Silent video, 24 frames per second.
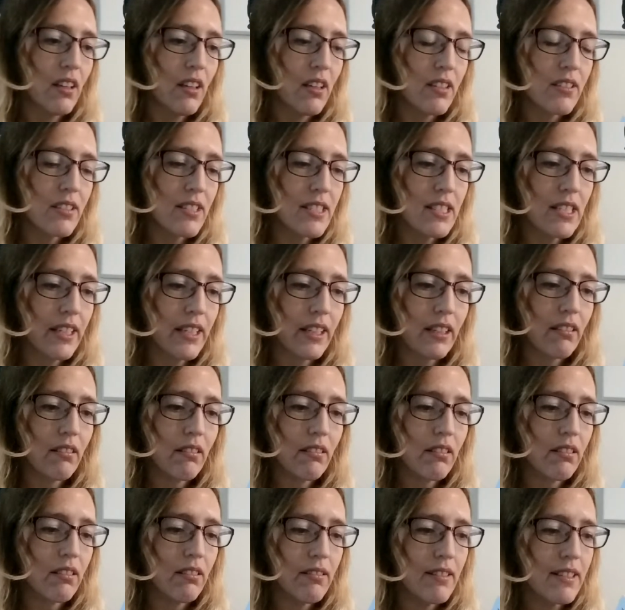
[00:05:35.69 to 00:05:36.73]
just like,
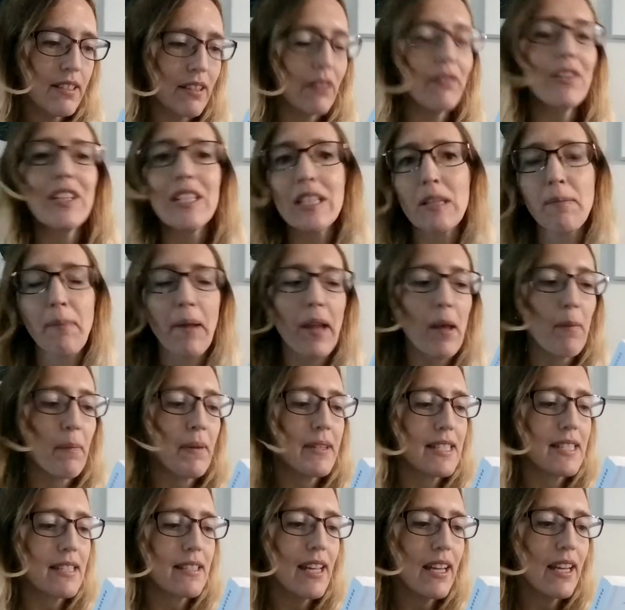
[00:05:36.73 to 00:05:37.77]
I'll read you the blurb. It
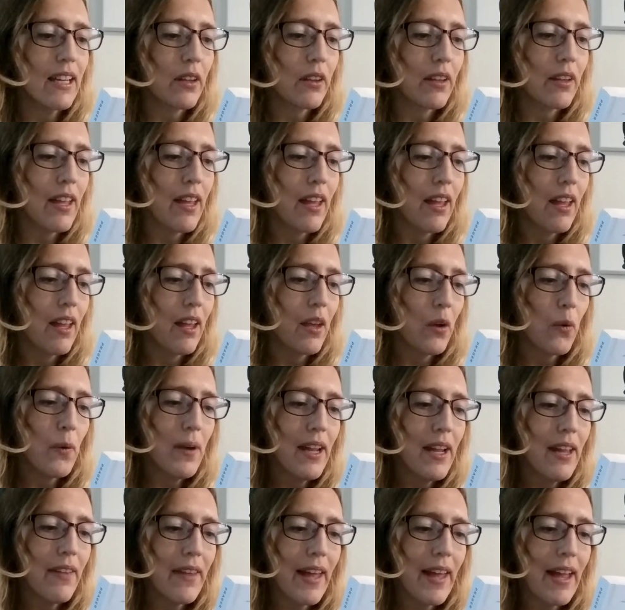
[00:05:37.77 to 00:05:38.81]
says, in
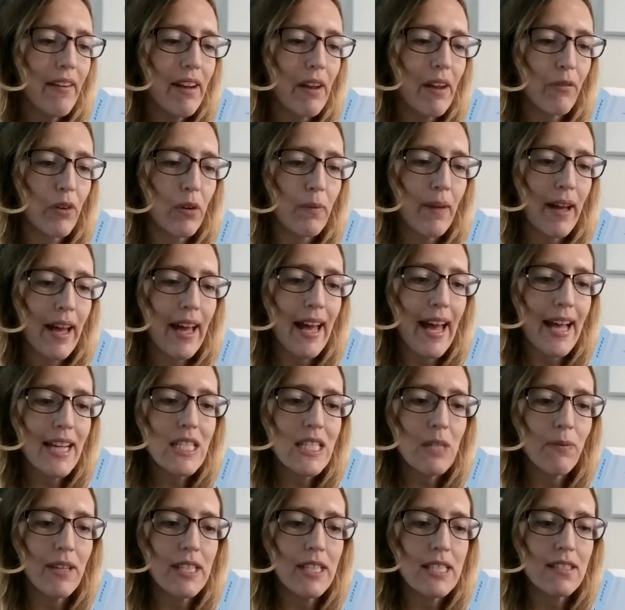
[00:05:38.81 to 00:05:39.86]
Queer There and Everywhere,
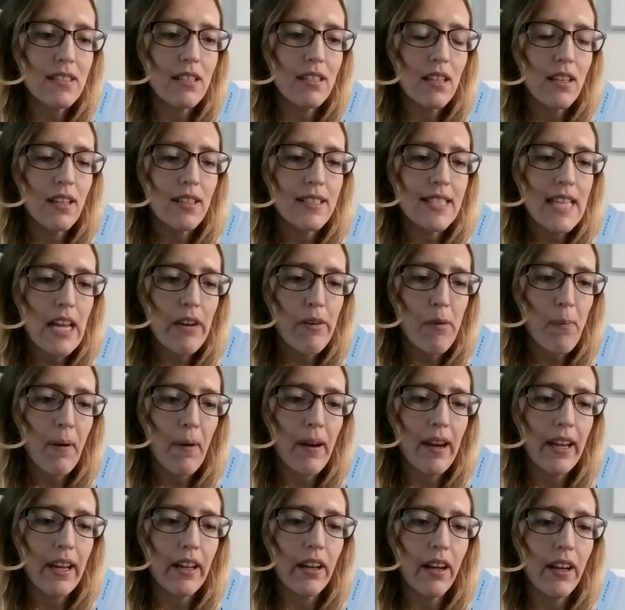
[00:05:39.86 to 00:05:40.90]
activist Sarah
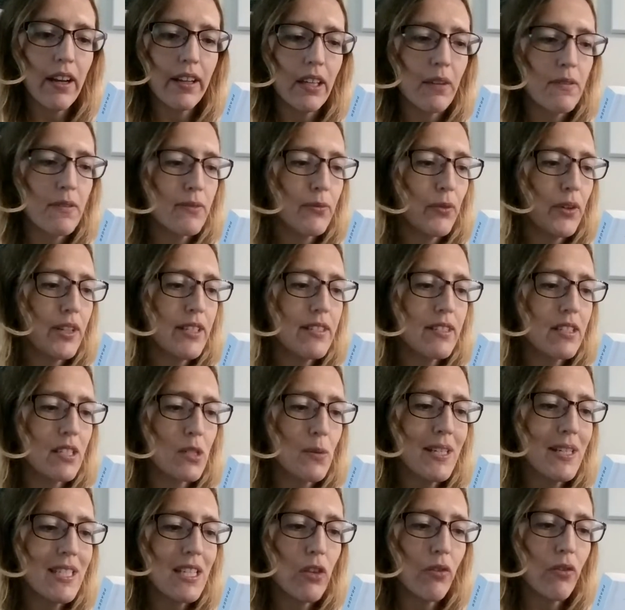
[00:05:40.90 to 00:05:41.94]
Prager gives voice to
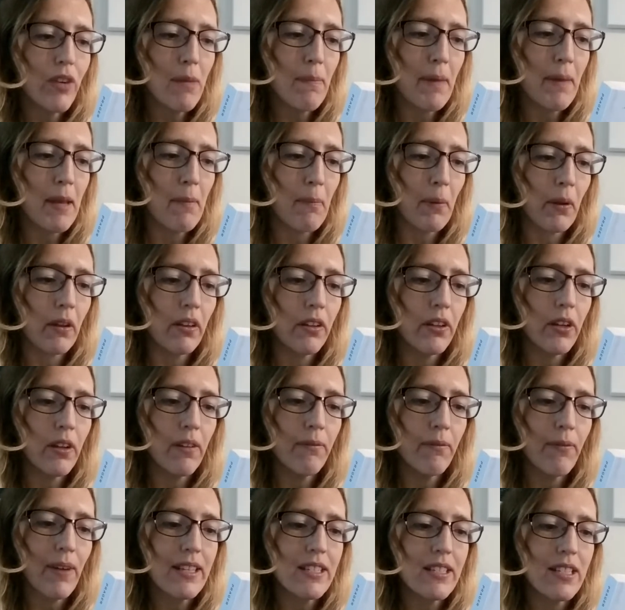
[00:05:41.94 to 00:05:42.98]
23 people who
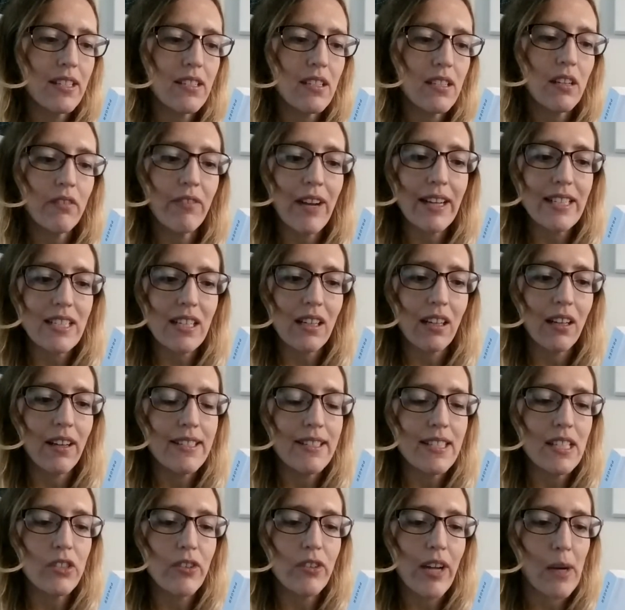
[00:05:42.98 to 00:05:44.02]
invented,
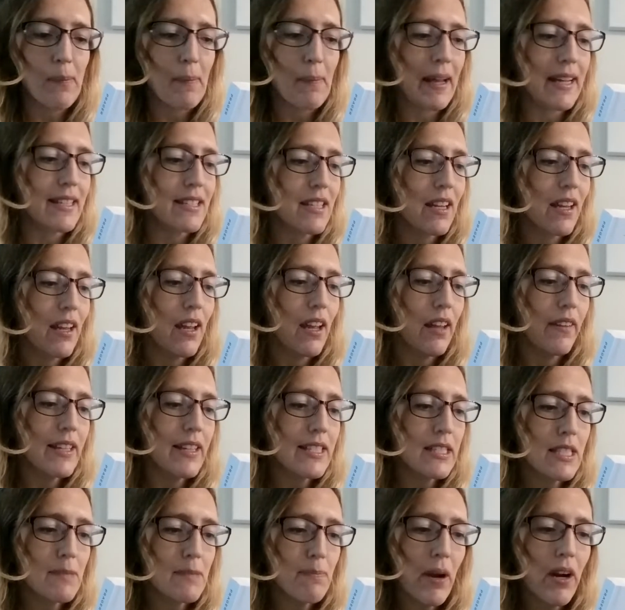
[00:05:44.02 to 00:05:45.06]
radicalised and trailblazed. These
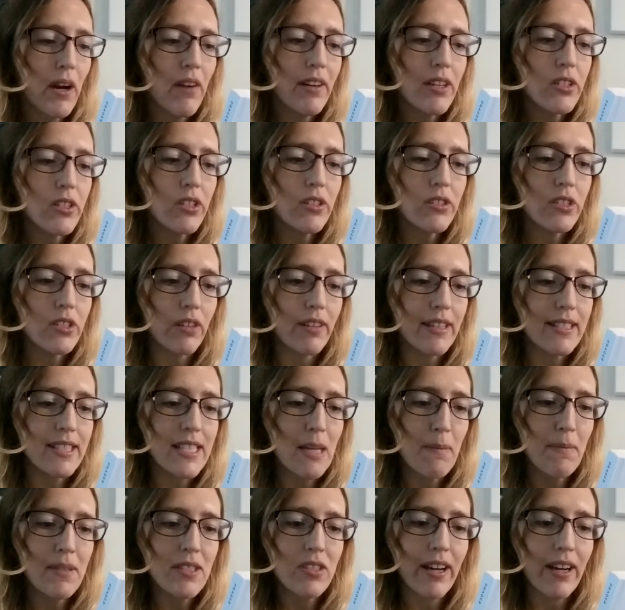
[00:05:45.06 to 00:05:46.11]
inspiring true stories
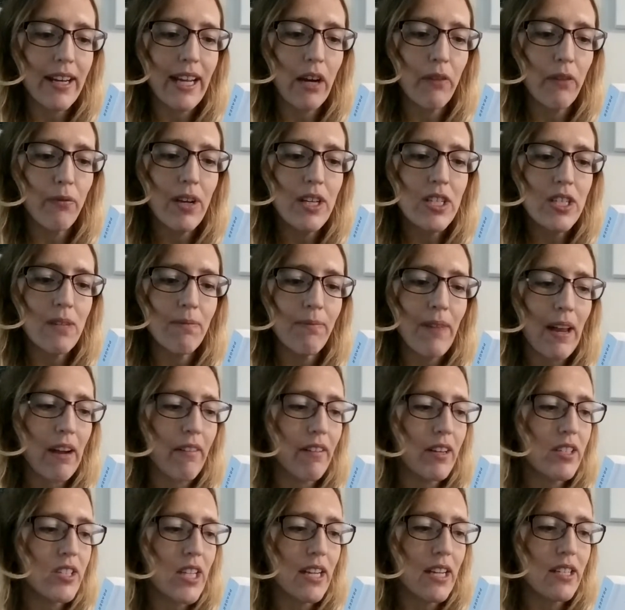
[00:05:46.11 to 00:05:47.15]
demonstrate how rich and
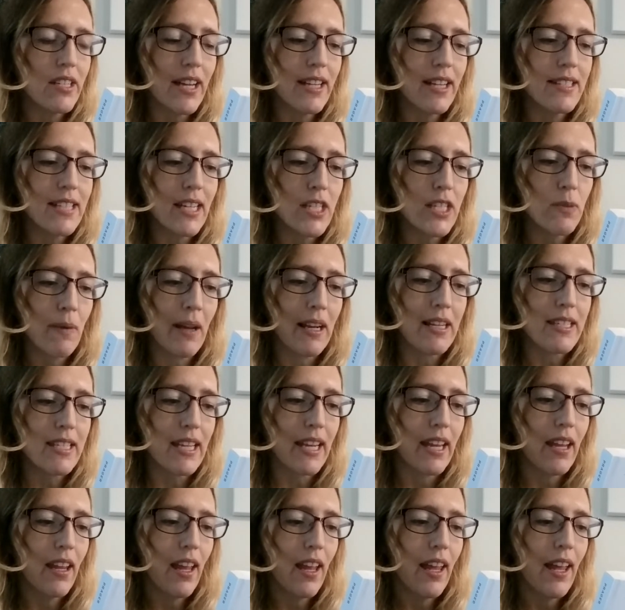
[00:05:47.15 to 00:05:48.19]
varied gender and
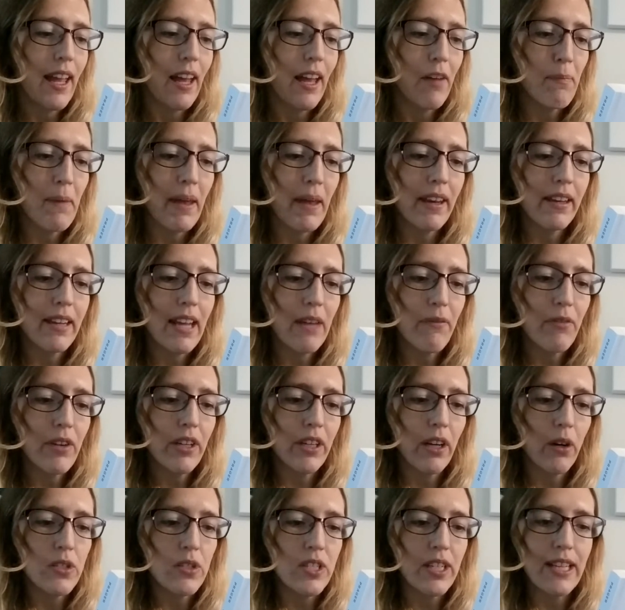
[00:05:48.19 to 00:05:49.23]
sexuality have been in every
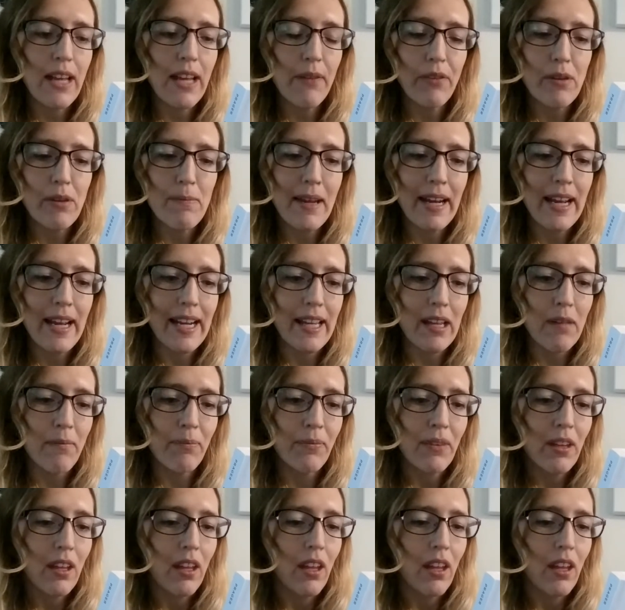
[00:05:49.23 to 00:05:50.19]
culture in every millennium.